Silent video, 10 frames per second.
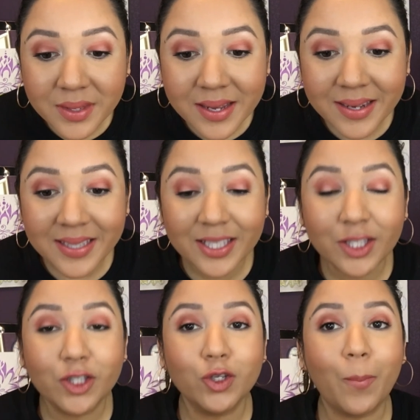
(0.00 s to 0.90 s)
It is
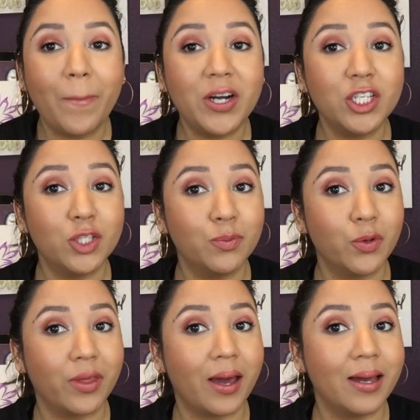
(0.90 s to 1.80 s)
super
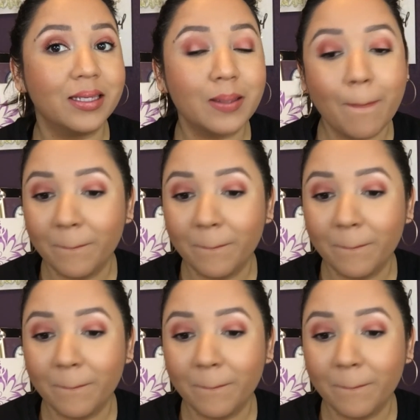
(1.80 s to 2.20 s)
smooth, guys.